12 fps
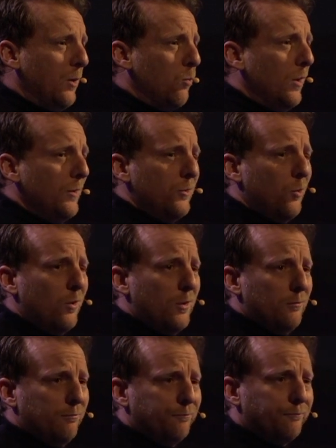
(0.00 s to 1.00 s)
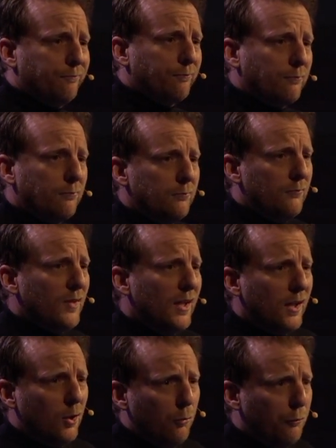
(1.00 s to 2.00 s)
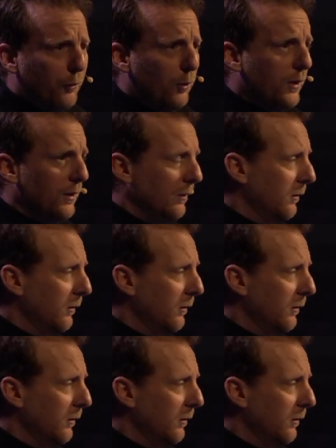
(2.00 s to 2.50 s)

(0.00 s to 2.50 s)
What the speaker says: one door and go through it.